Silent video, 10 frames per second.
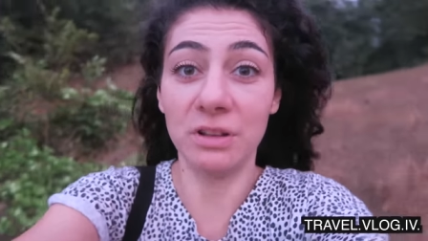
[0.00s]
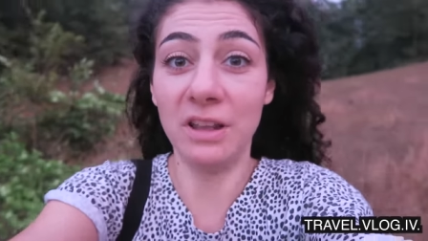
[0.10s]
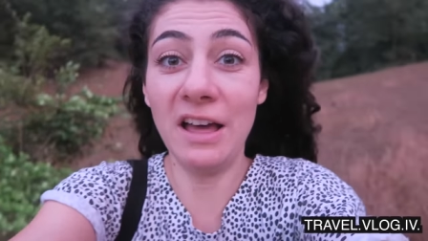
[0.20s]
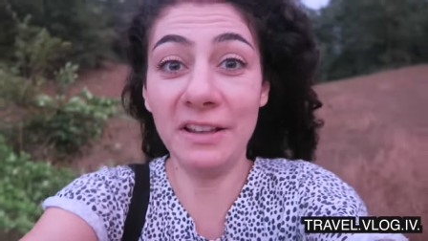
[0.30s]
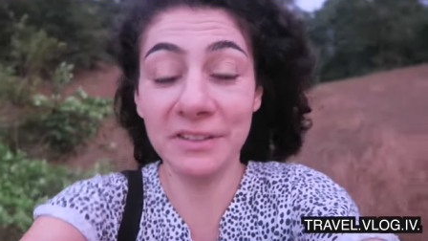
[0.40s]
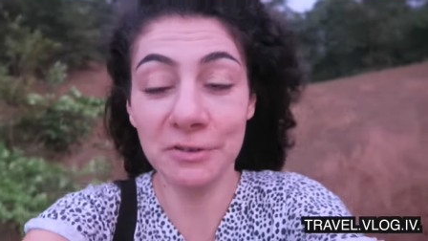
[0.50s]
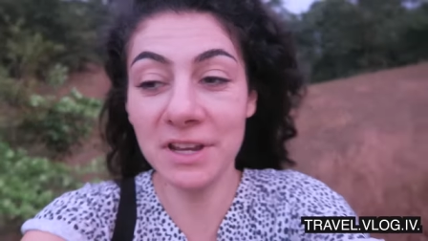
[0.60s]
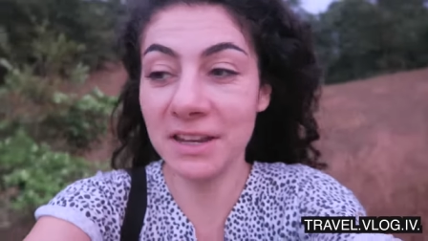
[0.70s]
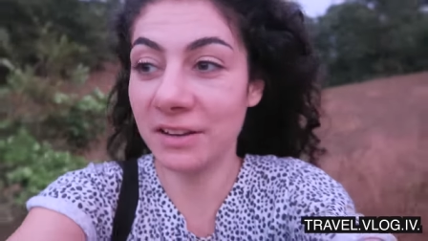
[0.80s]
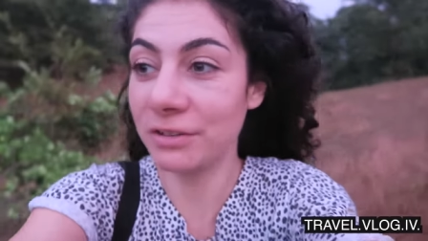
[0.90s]
lot
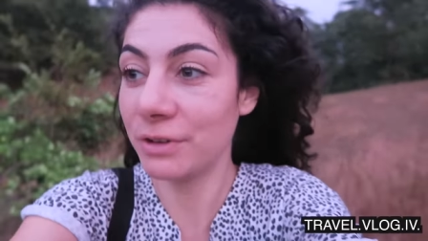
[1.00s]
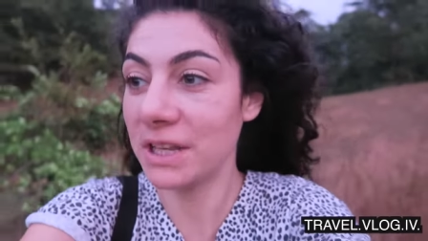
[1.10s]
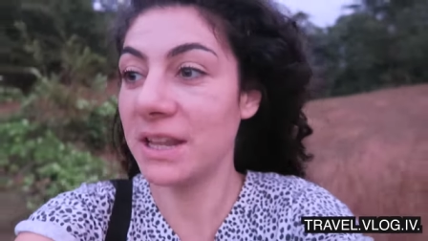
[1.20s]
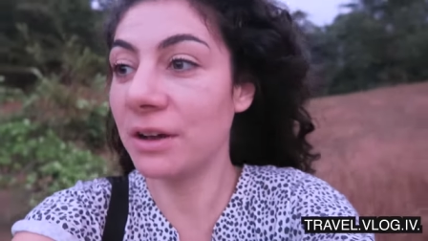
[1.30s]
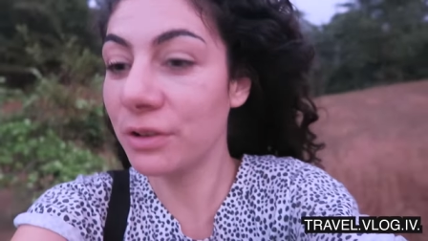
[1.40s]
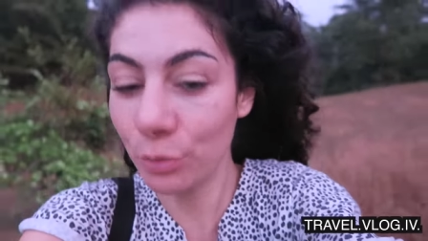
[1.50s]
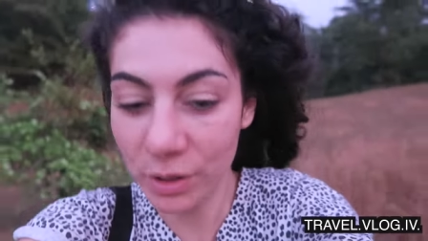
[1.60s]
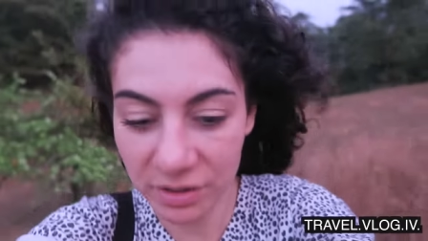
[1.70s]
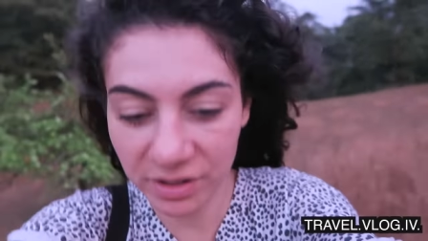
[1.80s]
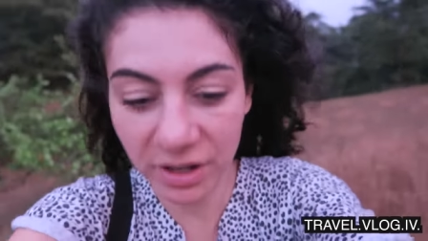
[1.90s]
greener. Right now it's
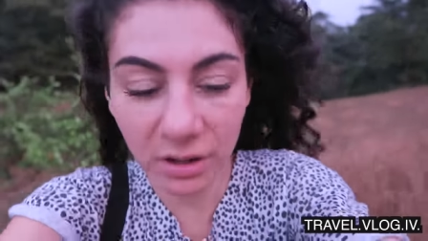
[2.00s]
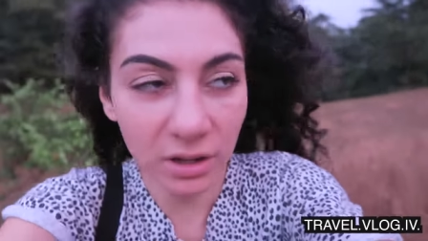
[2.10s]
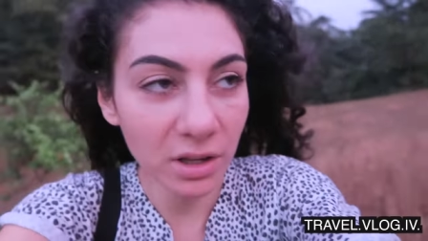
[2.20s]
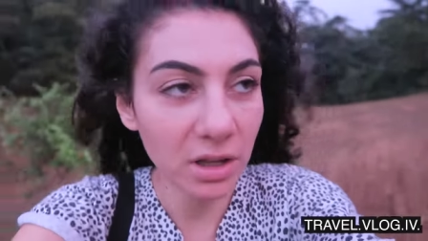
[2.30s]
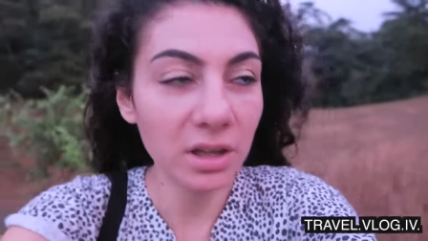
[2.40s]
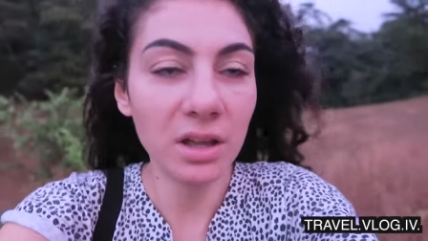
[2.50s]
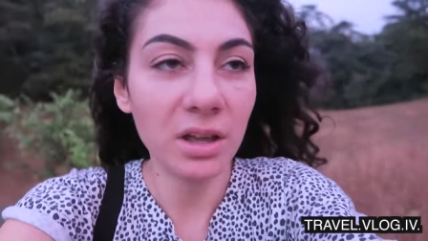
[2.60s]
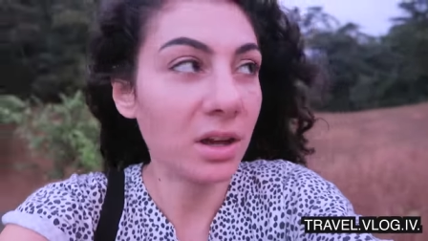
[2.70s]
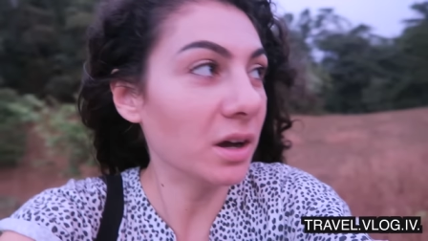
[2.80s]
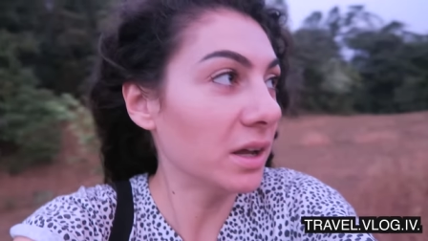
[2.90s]
winter.
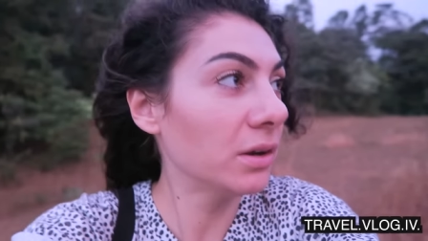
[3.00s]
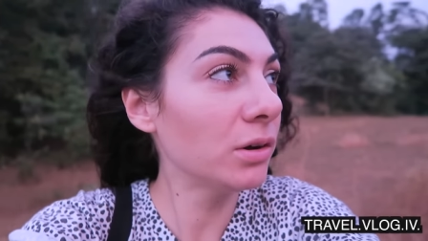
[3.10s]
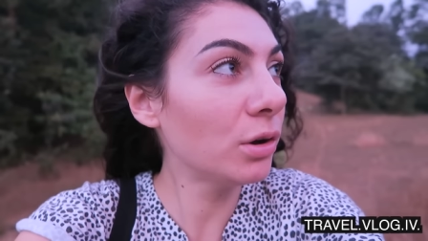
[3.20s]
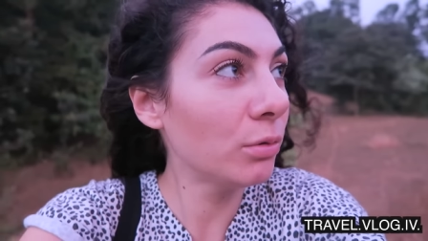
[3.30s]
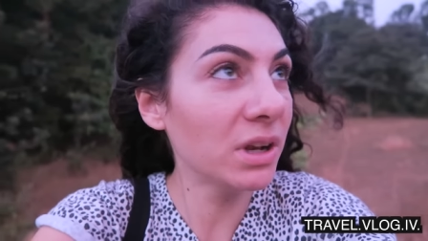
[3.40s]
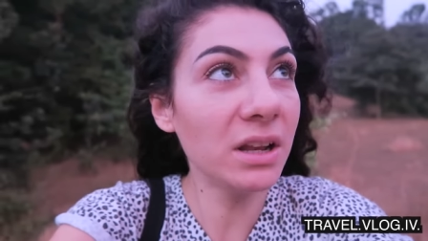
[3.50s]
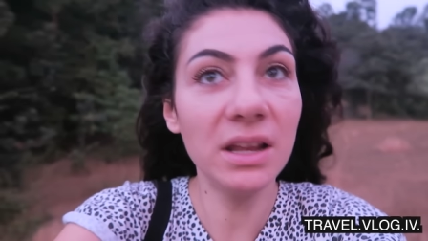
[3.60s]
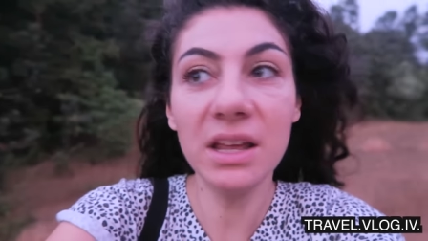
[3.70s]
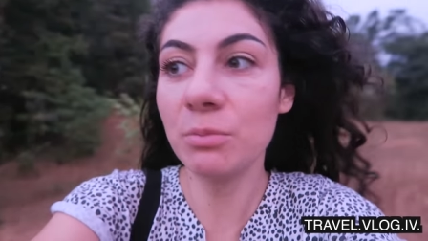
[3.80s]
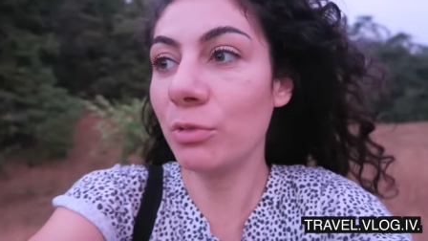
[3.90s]
I don't know what I
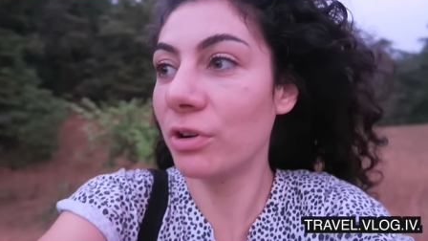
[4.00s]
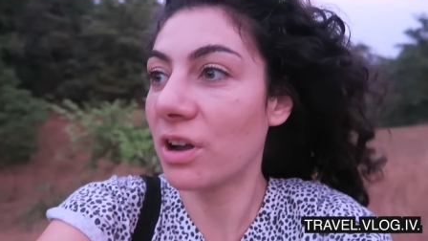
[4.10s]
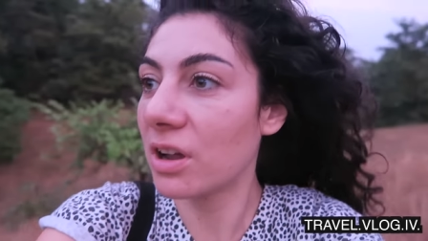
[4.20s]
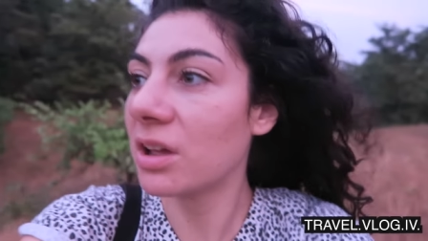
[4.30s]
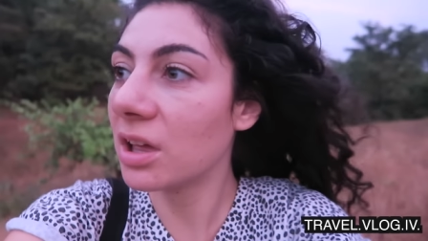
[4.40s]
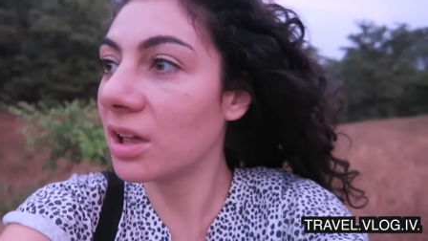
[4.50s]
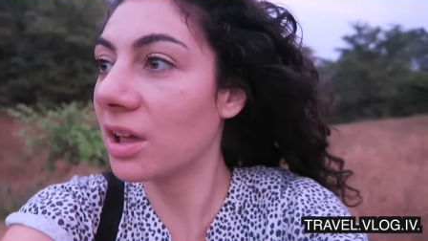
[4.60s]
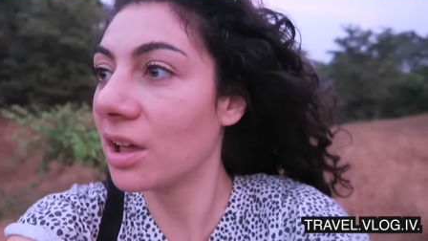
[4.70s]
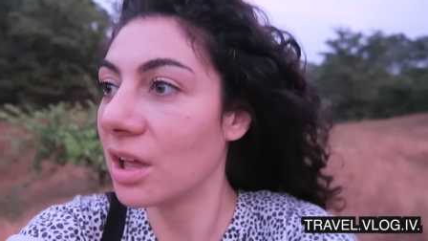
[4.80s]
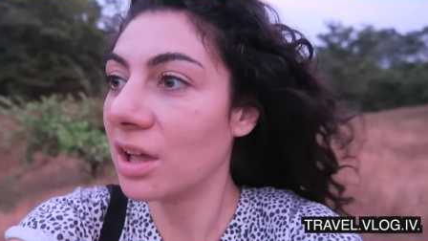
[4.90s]
like more
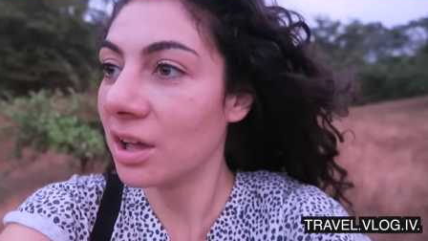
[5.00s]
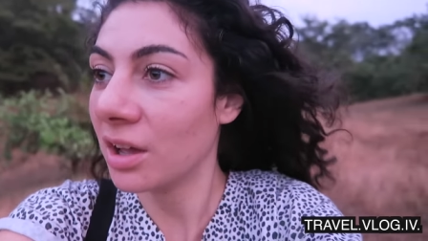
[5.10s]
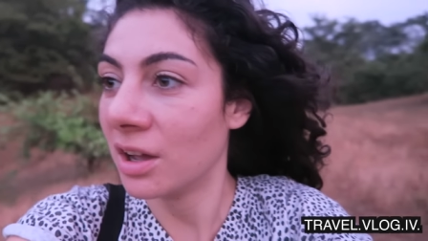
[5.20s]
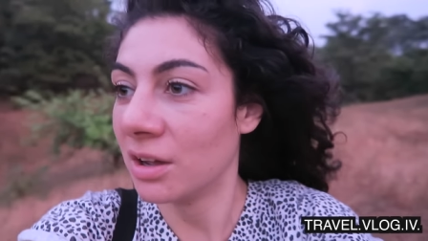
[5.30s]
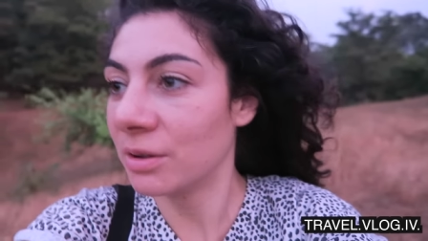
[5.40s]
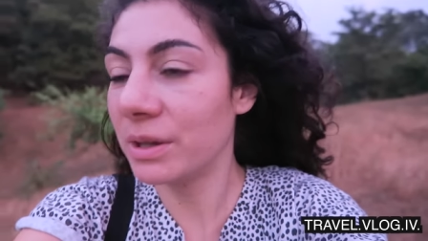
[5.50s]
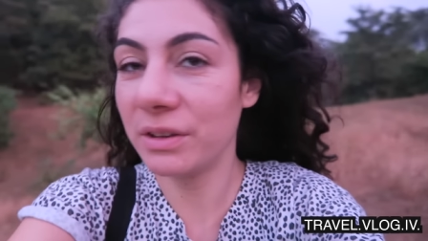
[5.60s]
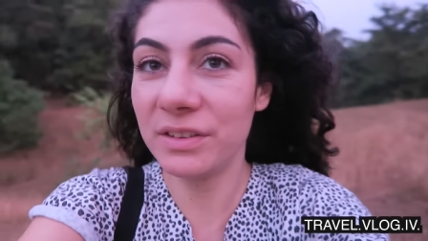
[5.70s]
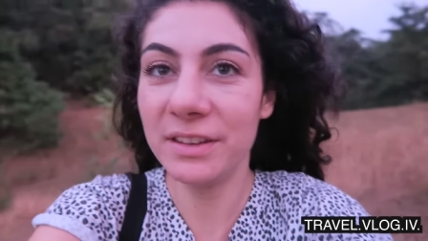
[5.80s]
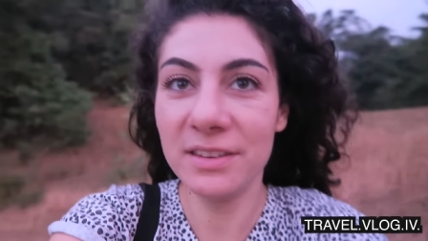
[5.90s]

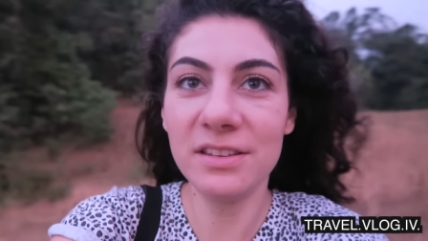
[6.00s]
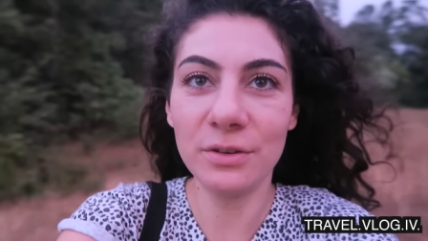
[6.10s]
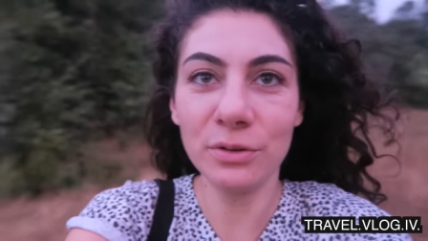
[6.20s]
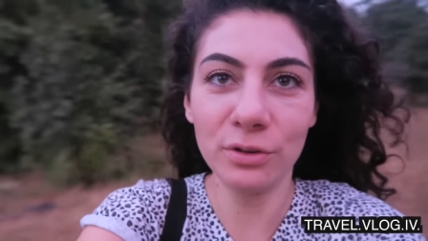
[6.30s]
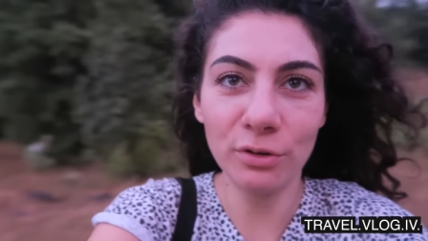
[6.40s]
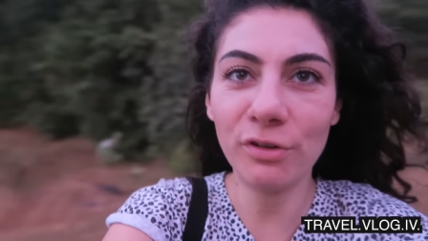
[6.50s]
because this is also